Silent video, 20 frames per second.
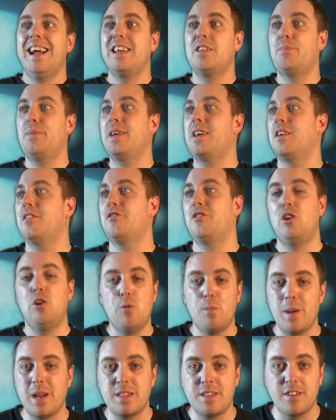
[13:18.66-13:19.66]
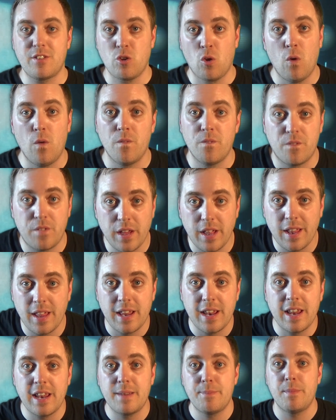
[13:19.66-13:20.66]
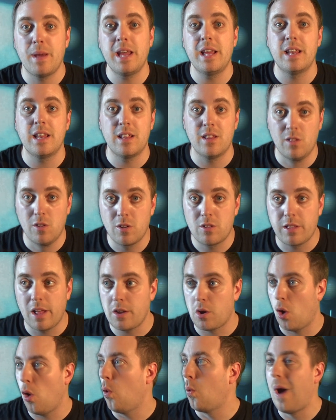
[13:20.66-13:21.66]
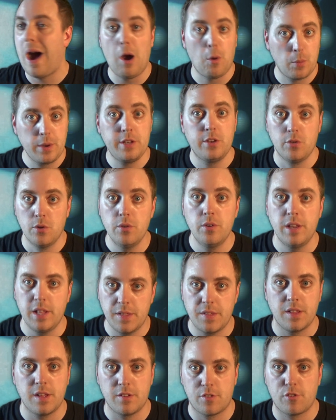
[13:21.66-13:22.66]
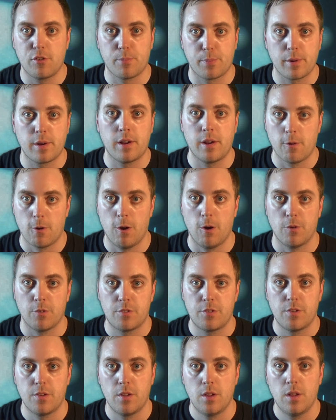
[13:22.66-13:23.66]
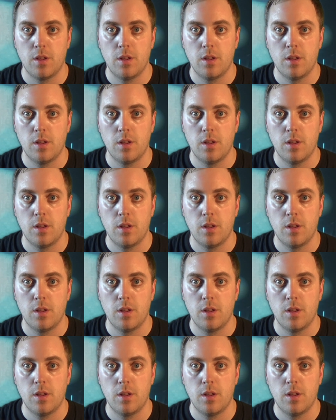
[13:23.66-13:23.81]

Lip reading: is because you made this whole villain and made it look like, oh wow, we do need these superheroes.